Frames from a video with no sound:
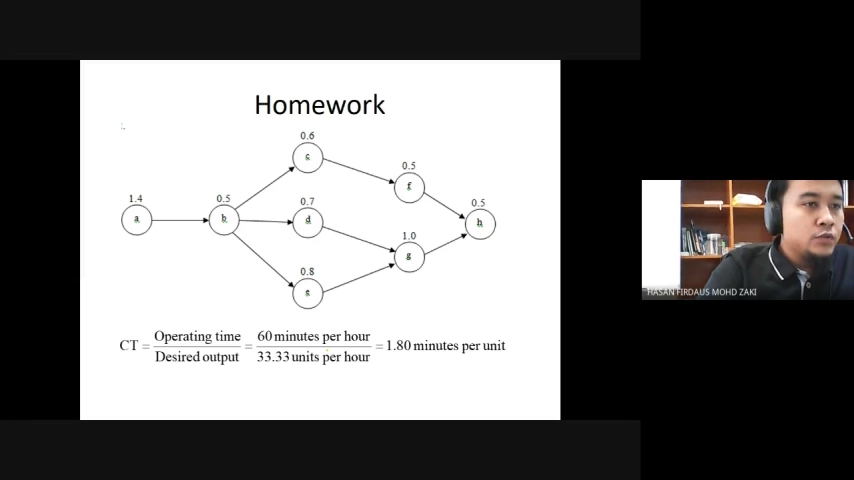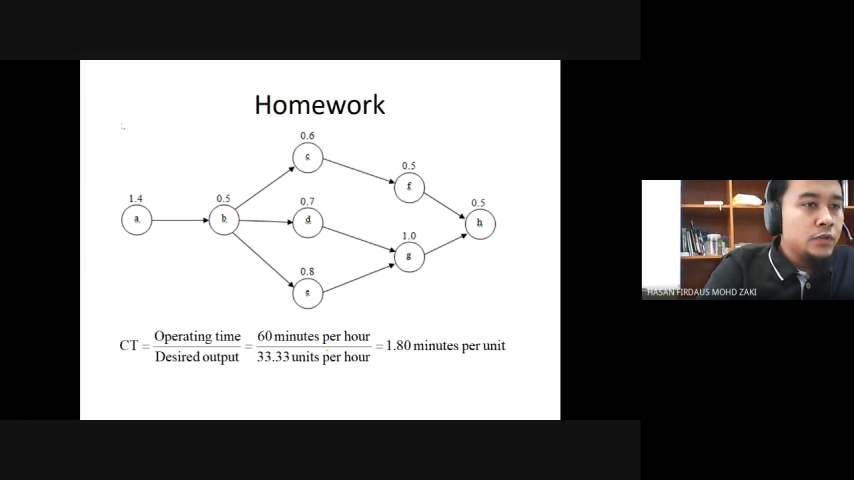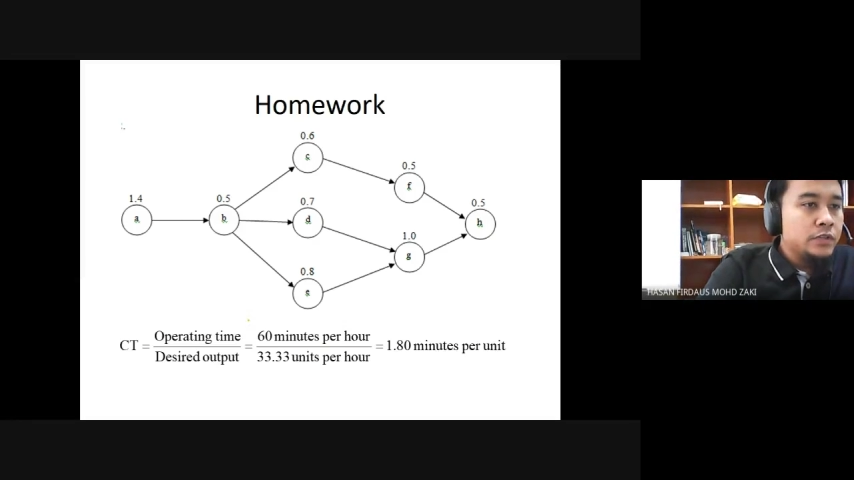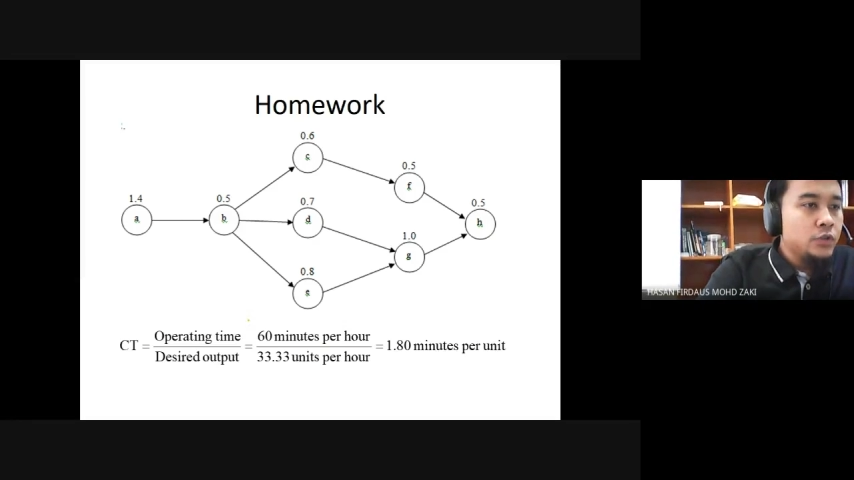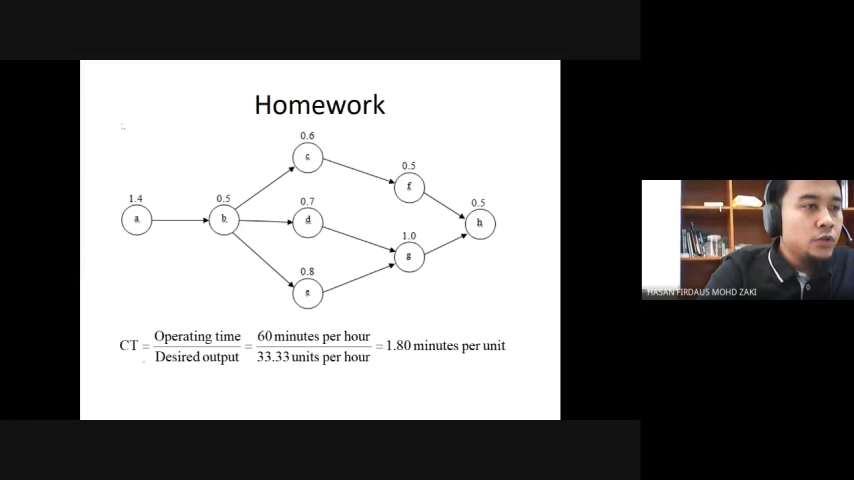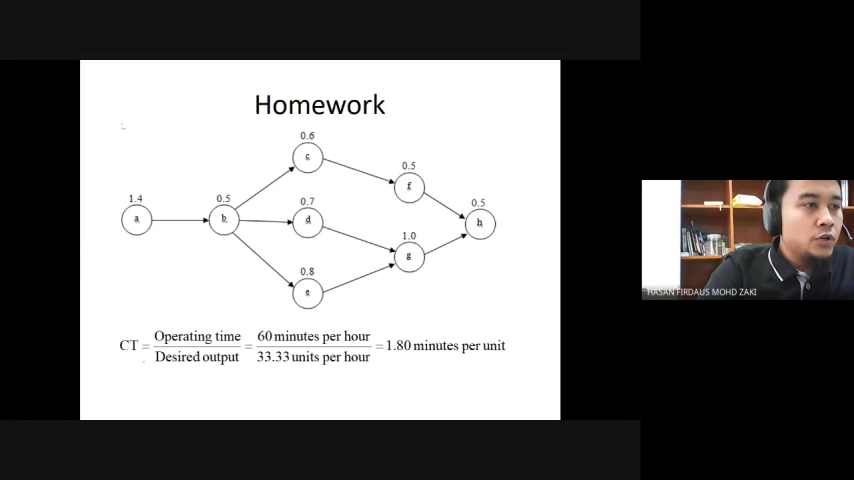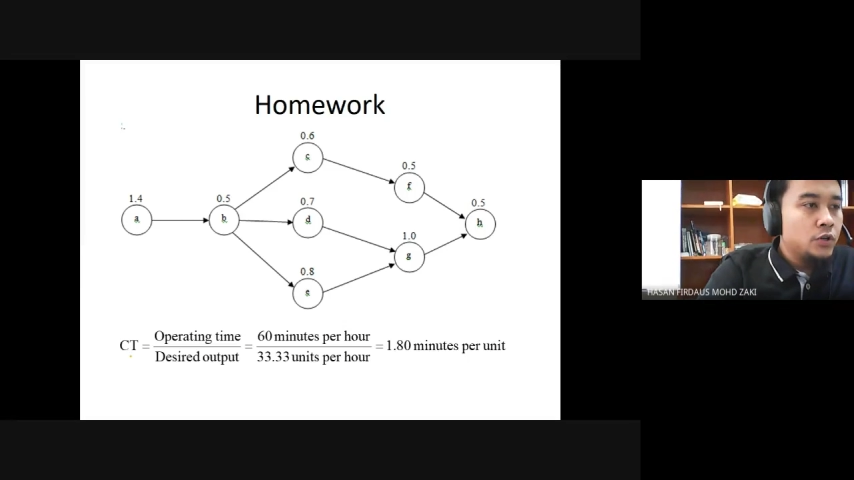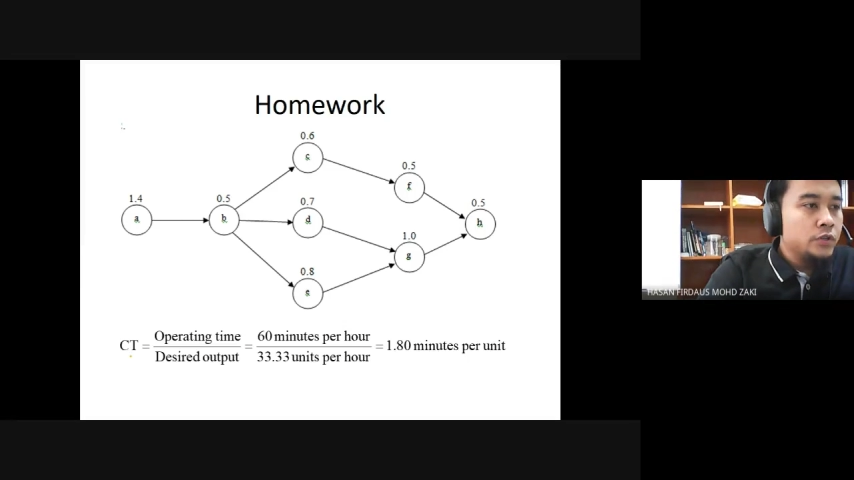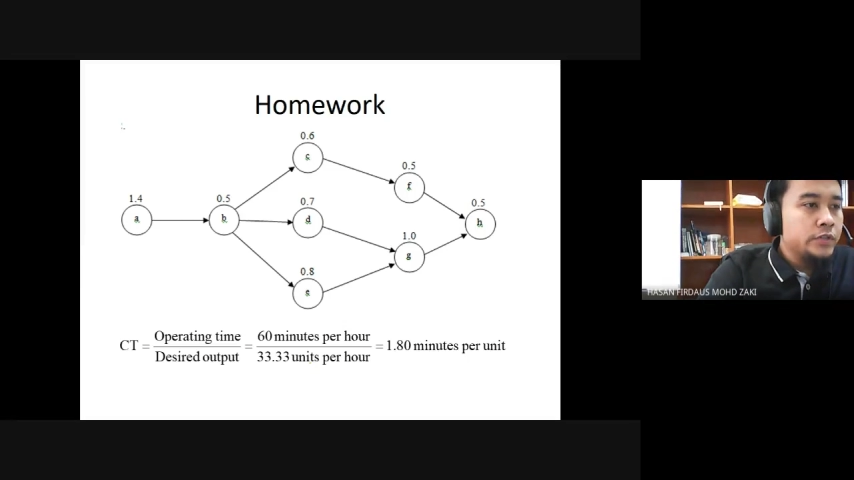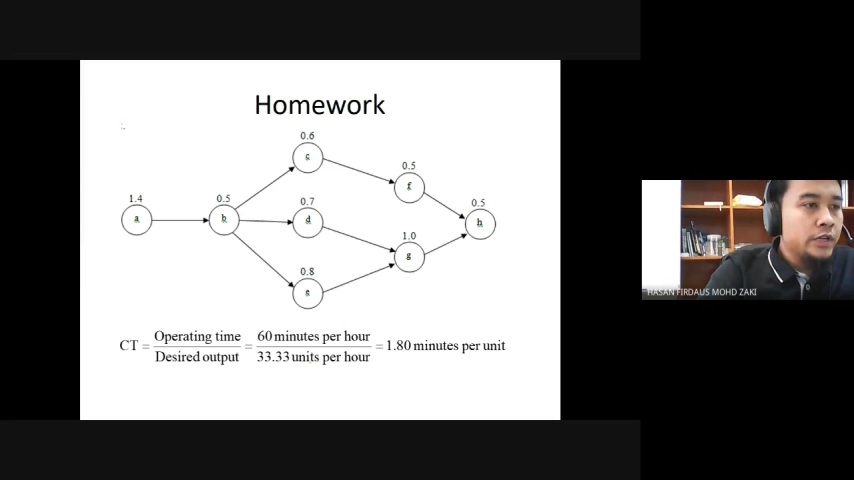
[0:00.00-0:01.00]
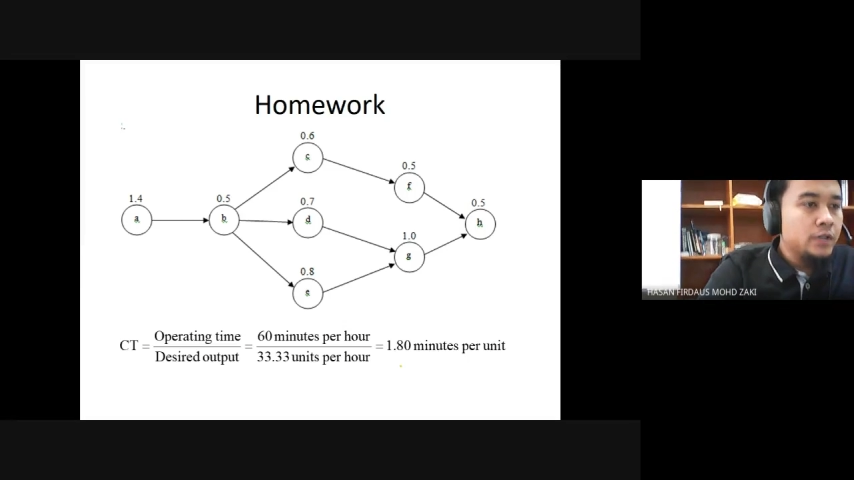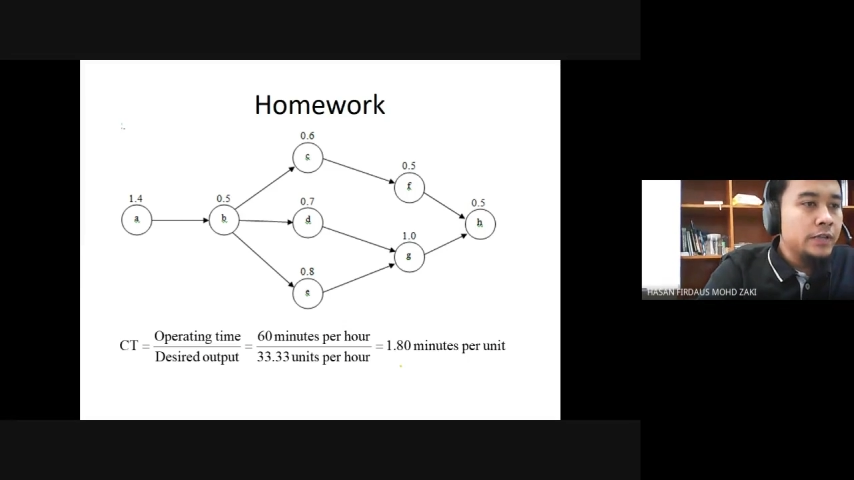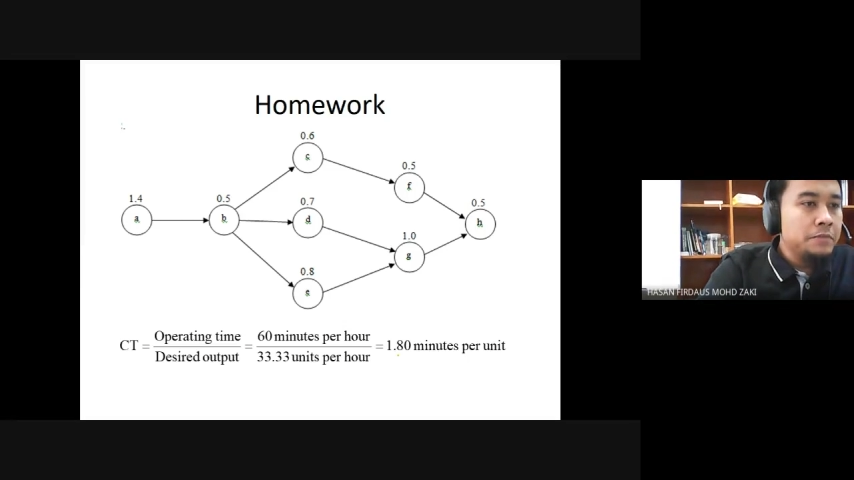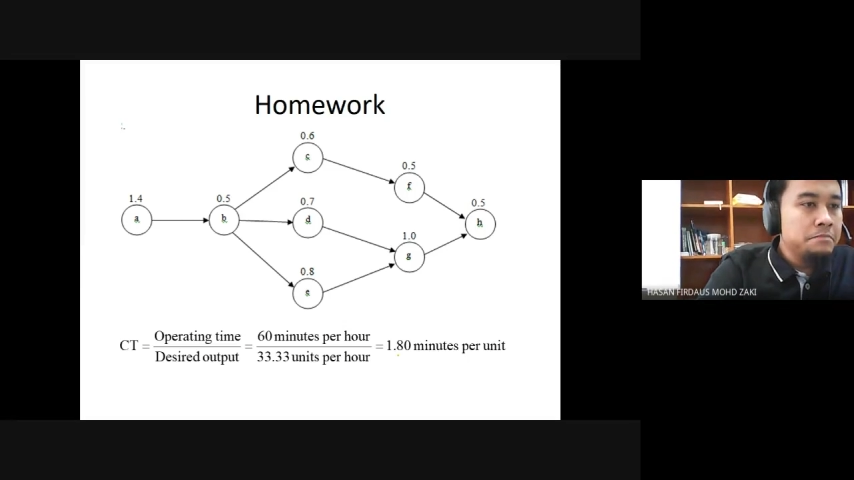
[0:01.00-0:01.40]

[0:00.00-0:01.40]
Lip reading: one is your cycle time,